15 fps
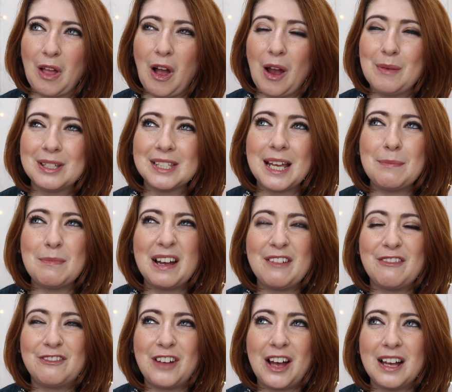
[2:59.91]
I would say, my
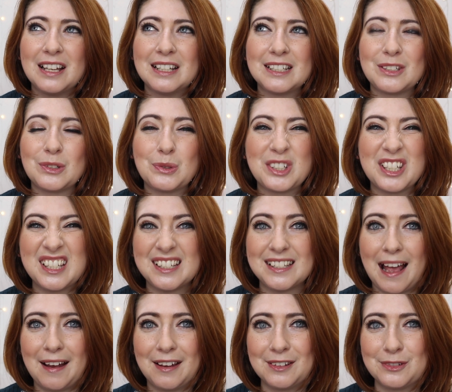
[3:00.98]
first or to
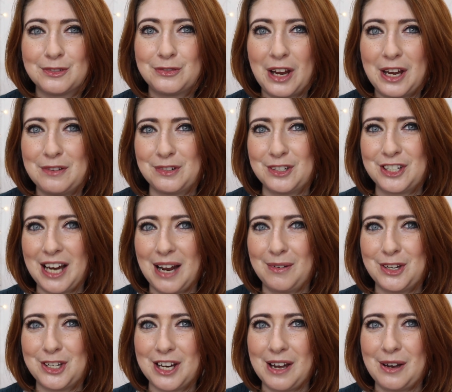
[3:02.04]
second favourite
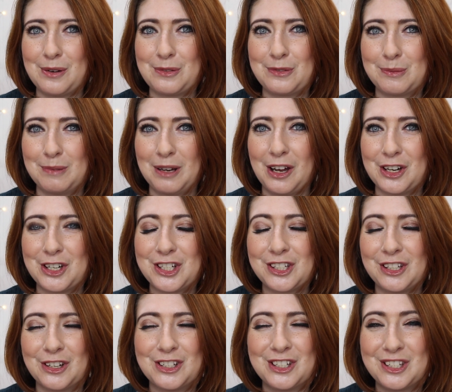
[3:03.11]
shower gel from Lush,
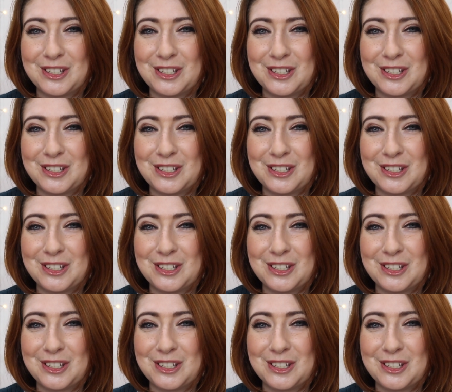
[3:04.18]
so she's